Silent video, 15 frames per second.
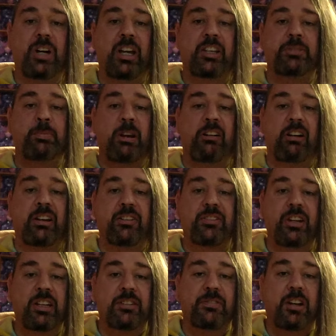experience
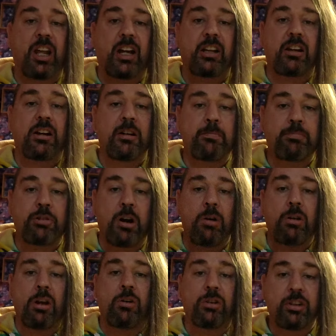these for like a
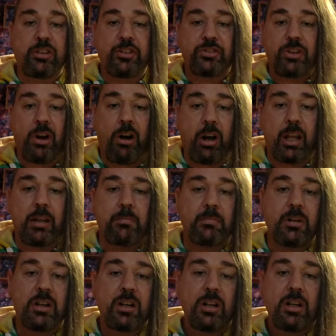prolonged time,
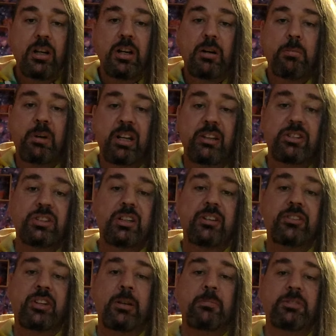which
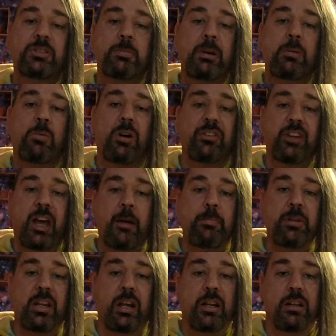seems to be what's
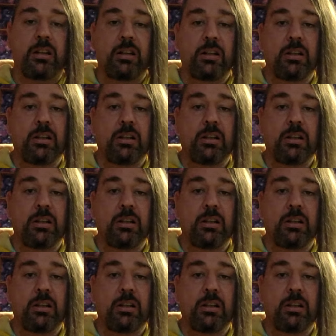happening.